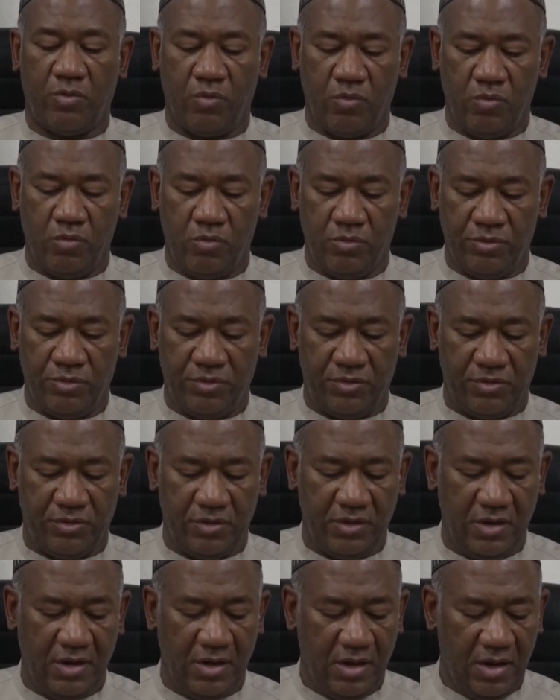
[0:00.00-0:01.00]
rules
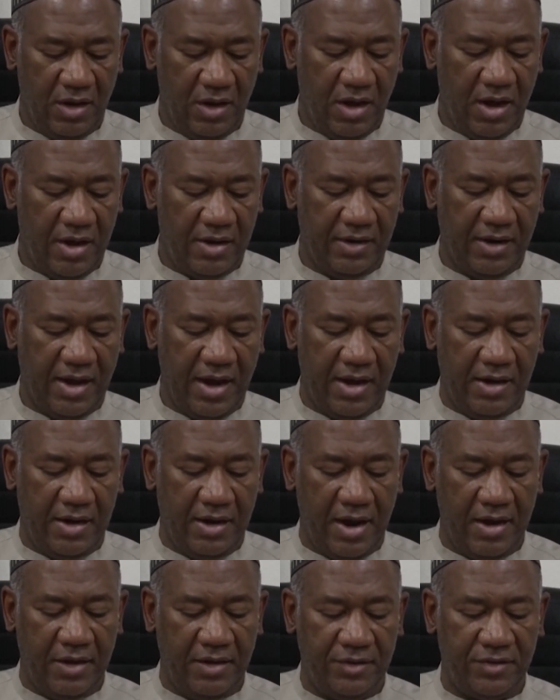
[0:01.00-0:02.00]
and
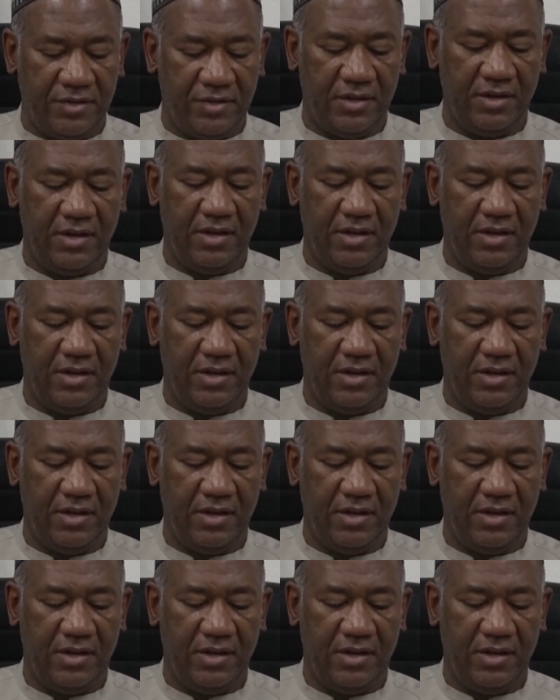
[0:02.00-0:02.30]
guidelines.